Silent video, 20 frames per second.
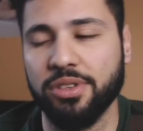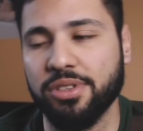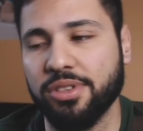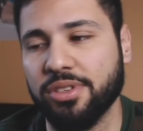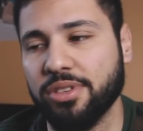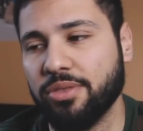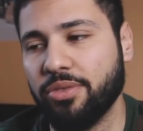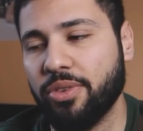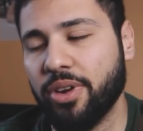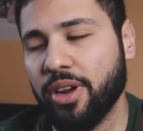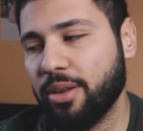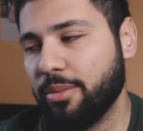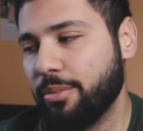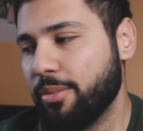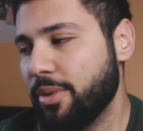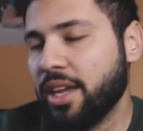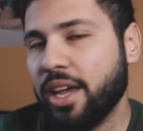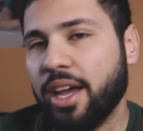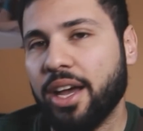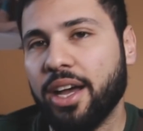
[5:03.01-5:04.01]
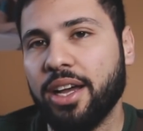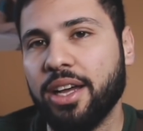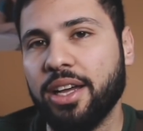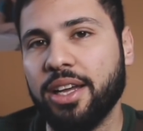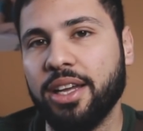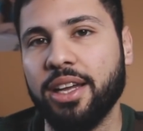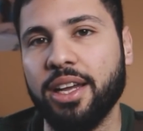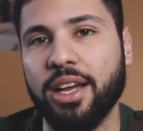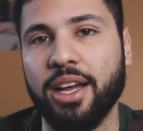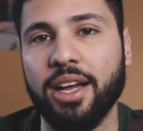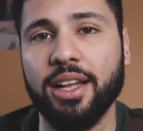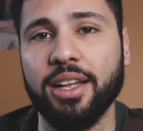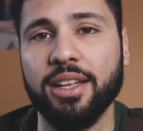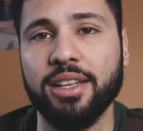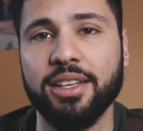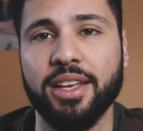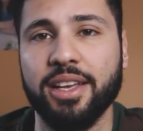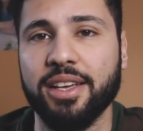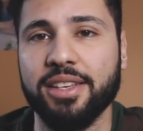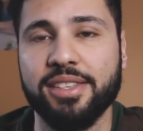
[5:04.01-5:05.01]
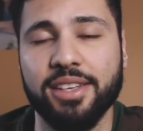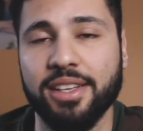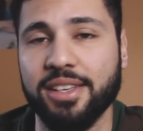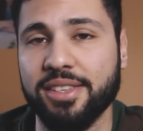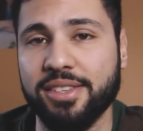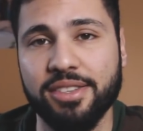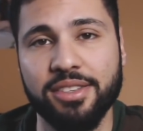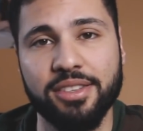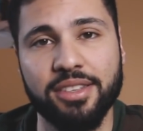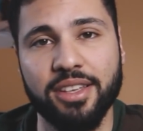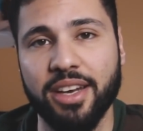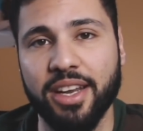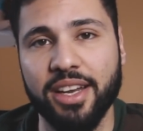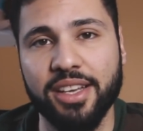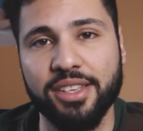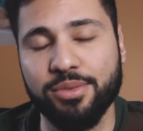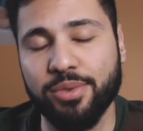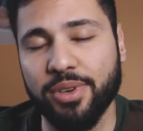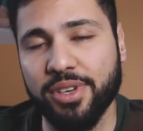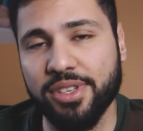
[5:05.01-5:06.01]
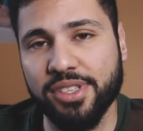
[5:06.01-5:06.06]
Instagram. Yeah, I guess I'll see you in the next one.